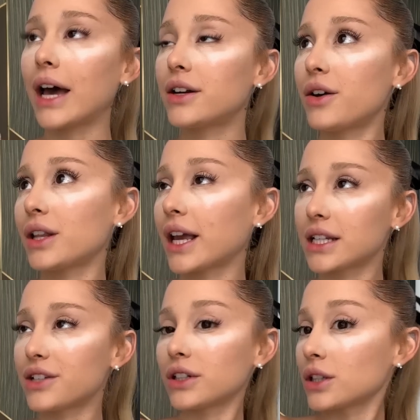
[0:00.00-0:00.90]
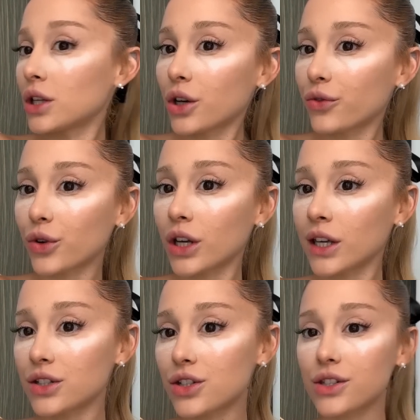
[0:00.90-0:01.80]
I don't know, like a different look for
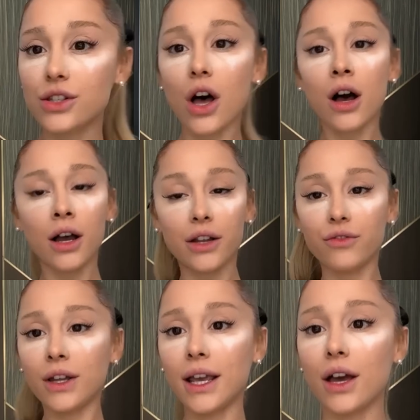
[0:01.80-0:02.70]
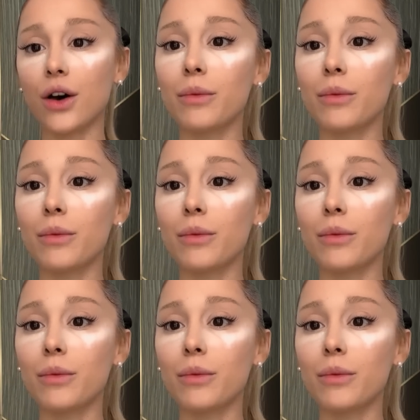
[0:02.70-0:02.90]
each song and video.